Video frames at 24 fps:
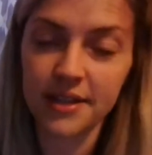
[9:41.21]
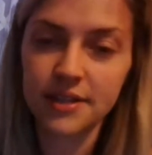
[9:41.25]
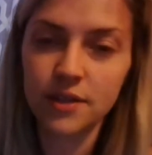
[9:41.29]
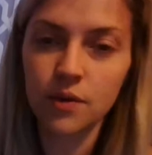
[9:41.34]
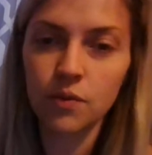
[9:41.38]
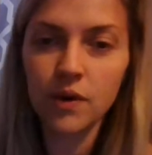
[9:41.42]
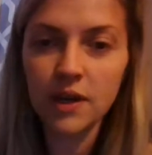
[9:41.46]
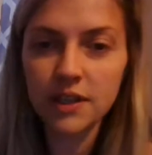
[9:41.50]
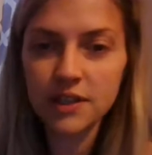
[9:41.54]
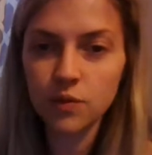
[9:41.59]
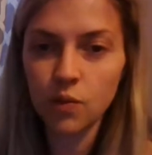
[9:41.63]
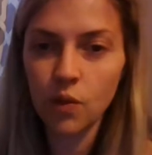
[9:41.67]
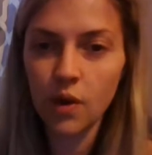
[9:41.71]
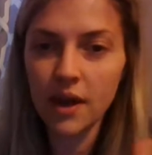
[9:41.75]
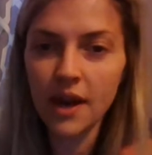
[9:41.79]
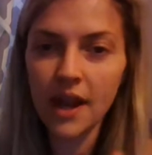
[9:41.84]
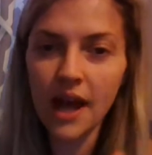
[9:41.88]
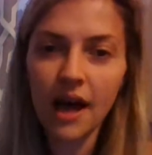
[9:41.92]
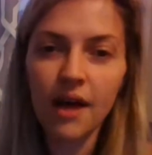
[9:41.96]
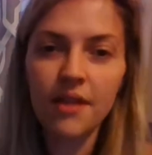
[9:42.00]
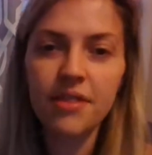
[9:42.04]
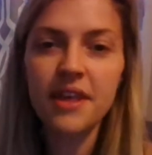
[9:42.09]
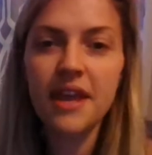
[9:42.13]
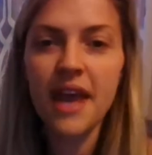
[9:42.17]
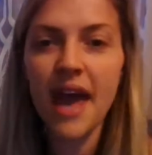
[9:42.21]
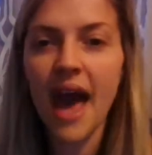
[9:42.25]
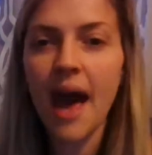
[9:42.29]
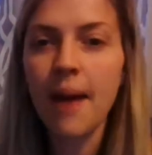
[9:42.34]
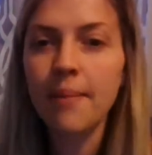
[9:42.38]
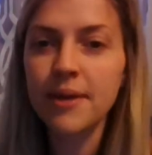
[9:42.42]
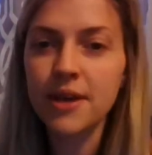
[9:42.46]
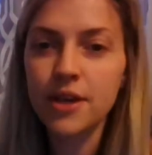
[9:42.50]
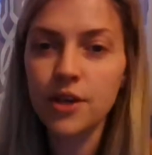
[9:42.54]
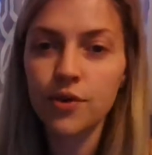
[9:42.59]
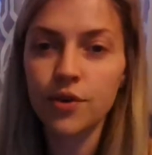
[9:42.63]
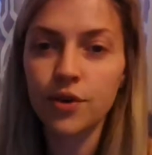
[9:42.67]
So, what's one healthy
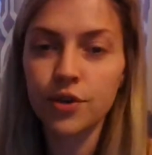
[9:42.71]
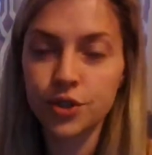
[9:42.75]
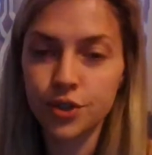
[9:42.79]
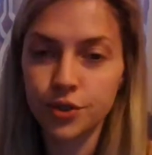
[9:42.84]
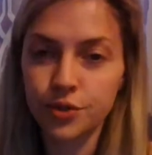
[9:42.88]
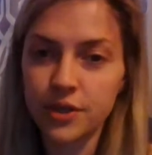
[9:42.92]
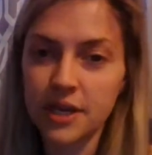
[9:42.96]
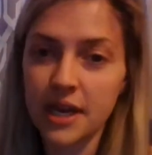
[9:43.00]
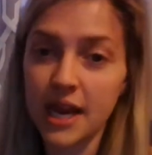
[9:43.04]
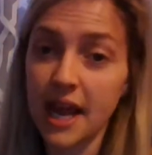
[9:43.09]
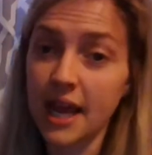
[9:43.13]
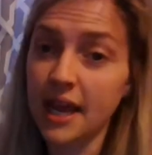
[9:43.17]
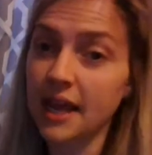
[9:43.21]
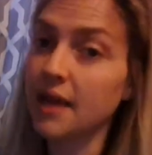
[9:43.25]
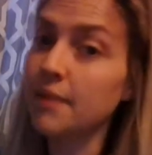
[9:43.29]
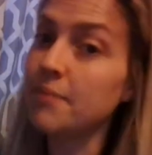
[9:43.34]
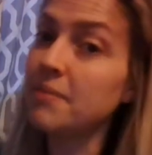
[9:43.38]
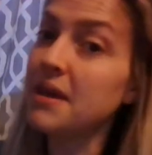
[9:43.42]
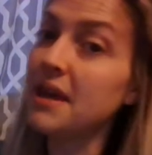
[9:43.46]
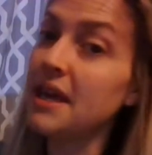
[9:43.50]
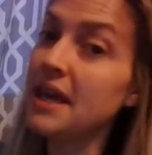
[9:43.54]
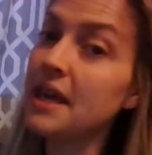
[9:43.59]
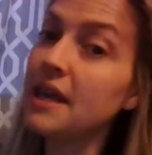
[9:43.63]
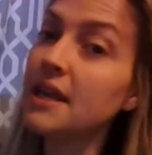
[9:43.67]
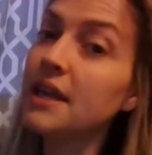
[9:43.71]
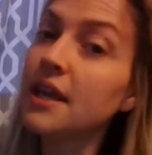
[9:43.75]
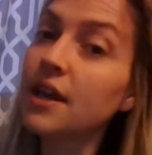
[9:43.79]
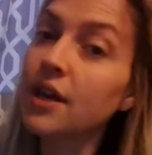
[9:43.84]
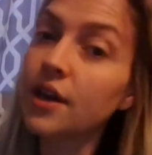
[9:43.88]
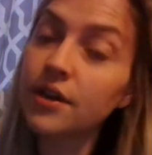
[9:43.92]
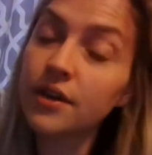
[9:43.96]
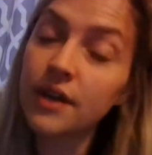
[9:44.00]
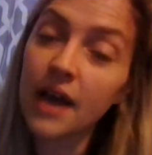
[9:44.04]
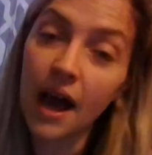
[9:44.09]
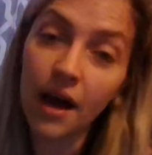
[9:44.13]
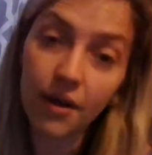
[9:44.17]
habit you can do today? It can be
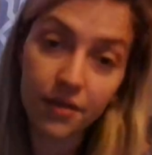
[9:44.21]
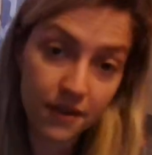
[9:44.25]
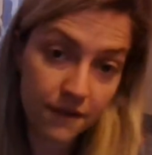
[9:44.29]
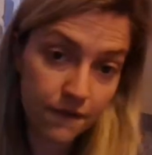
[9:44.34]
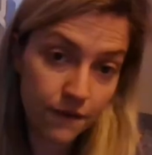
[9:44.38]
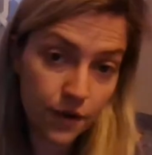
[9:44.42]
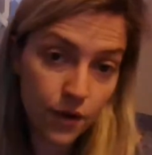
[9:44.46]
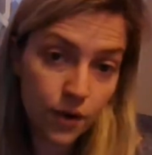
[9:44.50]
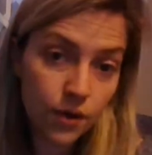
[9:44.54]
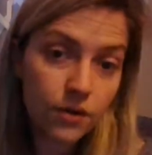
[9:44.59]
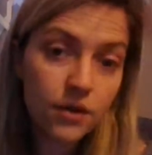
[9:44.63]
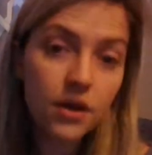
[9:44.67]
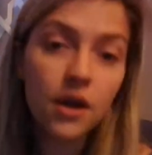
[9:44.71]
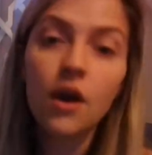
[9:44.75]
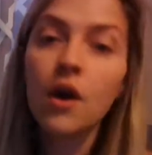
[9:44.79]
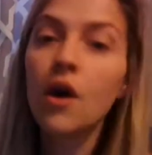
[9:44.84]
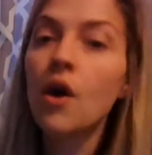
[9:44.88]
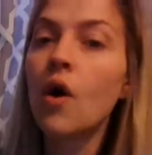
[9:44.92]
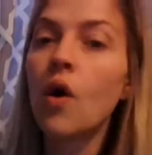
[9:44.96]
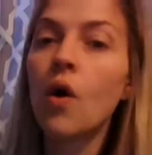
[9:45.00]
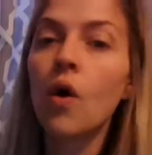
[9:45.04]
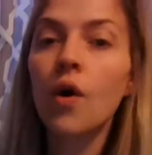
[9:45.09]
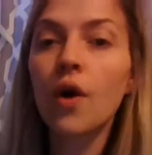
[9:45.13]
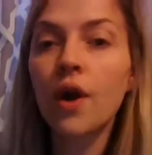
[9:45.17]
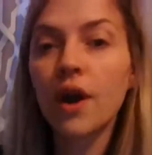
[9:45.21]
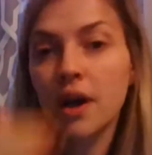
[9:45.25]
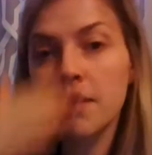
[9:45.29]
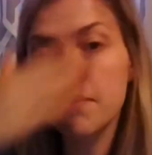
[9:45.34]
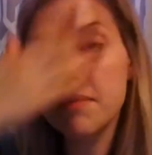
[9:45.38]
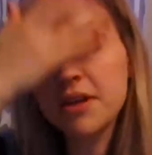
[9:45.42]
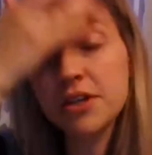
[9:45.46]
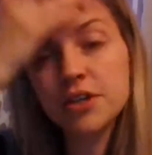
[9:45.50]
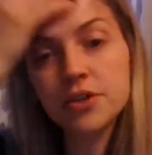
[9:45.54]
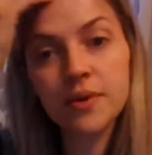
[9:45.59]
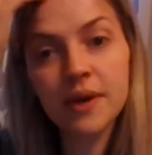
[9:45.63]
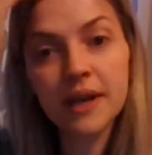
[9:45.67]
eating healthy food or it can
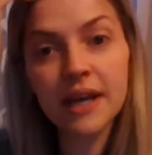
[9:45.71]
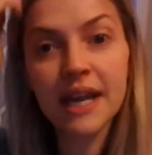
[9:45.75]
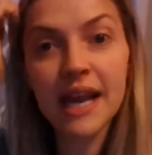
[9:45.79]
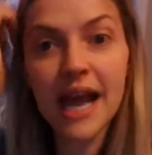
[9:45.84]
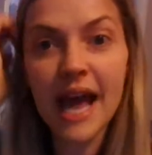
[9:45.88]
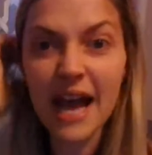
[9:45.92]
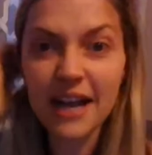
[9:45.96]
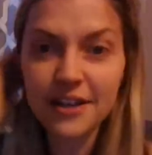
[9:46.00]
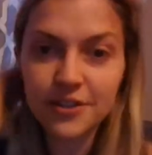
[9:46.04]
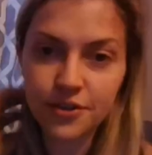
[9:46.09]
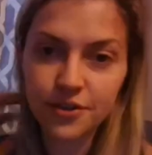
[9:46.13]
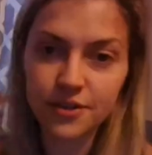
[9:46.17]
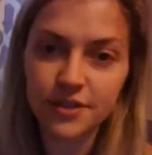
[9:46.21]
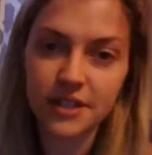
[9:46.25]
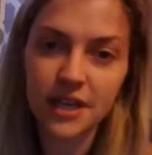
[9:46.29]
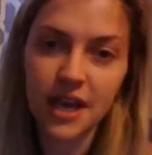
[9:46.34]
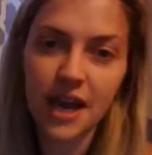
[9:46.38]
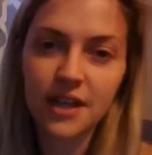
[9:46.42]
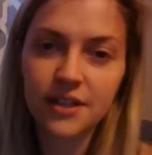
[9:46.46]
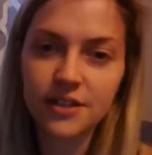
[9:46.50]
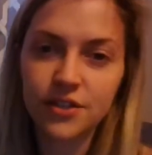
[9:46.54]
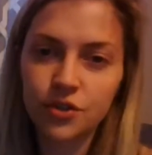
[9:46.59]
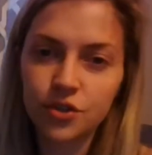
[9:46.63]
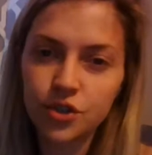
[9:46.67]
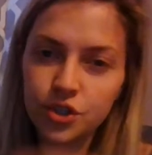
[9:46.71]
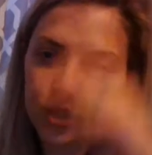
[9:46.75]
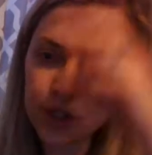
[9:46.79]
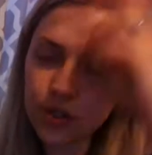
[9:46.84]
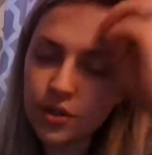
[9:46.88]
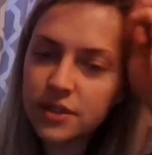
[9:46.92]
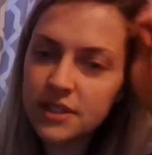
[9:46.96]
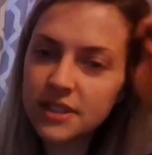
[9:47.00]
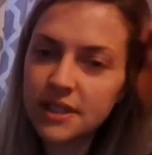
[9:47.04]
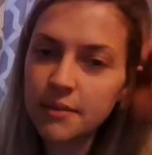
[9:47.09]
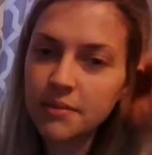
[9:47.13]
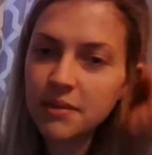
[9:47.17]
be doing an exercise. So,
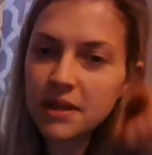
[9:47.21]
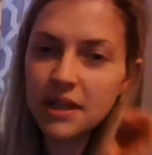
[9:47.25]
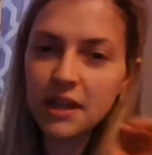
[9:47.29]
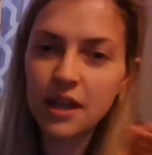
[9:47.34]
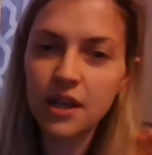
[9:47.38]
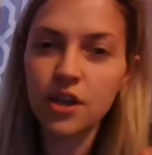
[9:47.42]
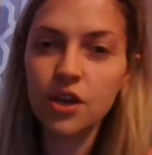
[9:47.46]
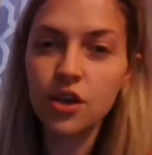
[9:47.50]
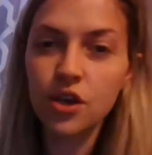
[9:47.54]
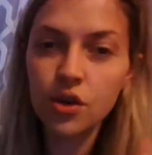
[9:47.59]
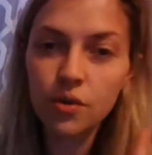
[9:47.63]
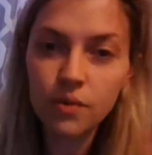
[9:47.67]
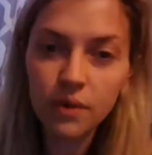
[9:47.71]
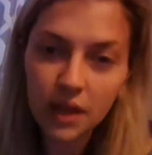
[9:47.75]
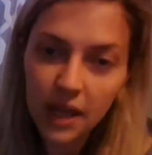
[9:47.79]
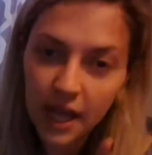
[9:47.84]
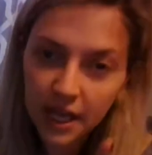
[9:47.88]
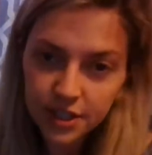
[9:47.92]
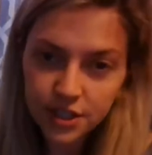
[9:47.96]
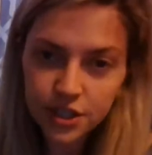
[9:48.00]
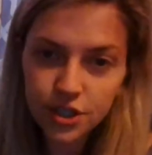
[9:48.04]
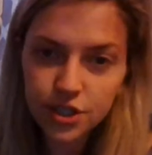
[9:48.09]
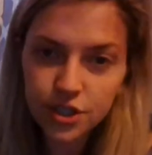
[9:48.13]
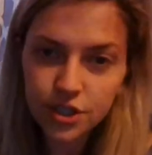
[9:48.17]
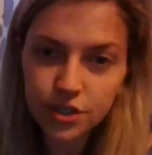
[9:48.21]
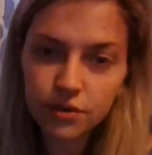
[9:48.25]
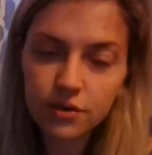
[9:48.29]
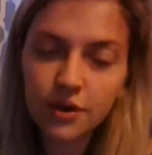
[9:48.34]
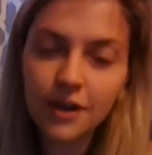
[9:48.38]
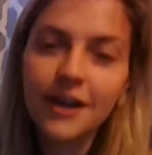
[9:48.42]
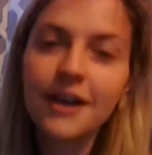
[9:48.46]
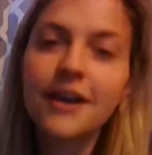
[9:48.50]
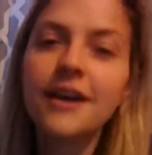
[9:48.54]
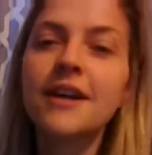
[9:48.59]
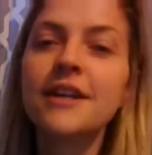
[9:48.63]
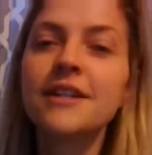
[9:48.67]
choose something that you would like to do
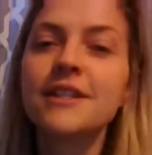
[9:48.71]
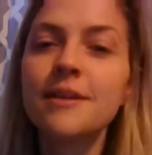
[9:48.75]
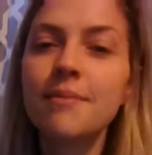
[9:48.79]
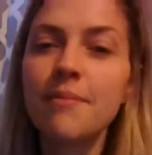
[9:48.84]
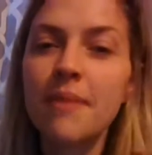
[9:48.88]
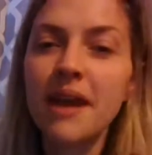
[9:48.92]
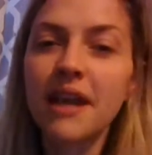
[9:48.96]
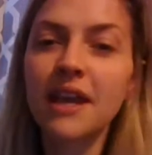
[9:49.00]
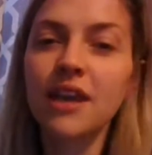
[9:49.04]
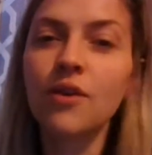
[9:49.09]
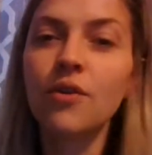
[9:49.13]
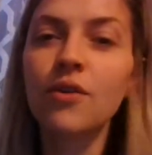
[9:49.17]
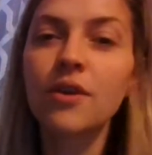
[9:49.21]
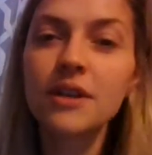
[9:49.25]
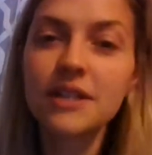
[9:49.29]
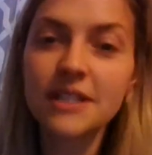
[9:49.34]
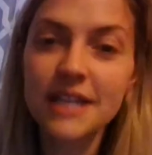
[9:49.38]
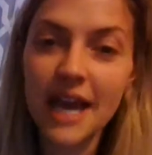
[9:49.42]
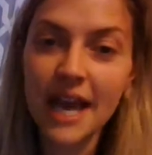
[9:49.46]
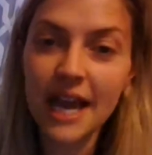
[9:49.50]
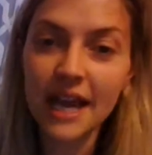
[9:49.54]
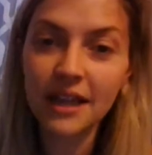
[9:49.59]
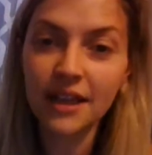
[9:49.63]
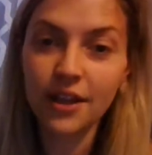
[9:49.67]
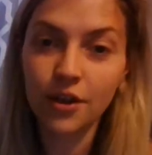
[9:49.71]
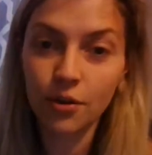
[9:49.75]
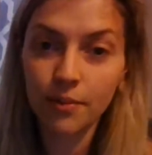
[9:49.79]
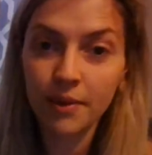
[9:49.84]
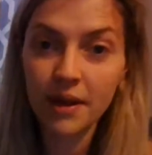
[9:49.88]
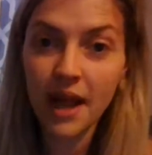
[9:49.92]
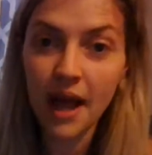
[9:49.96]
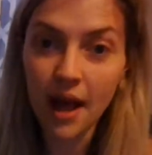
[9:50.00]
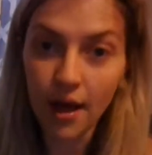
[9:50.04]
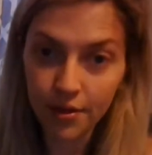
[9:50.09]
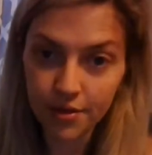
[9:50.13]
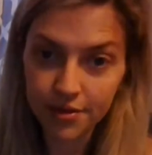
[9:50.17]
to make your day a little
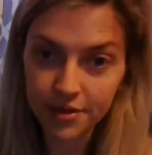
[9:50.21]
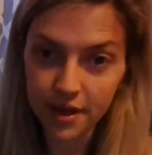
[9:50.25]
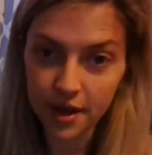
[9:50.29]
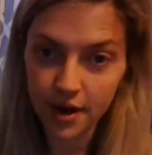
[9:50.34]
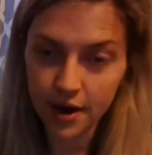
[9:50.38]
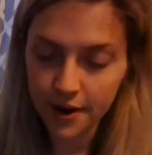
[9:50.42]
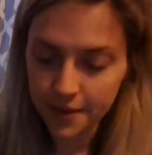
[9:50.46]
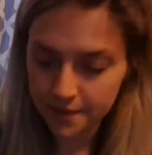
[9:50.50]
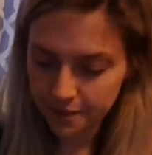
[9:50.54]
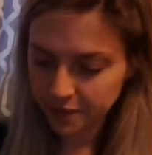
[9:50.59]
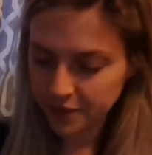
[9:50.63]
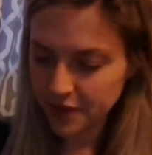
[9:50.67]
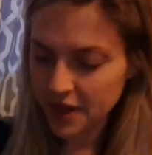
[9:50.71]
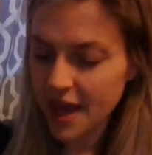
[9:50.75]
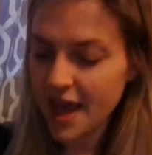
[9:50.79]
bit healthier.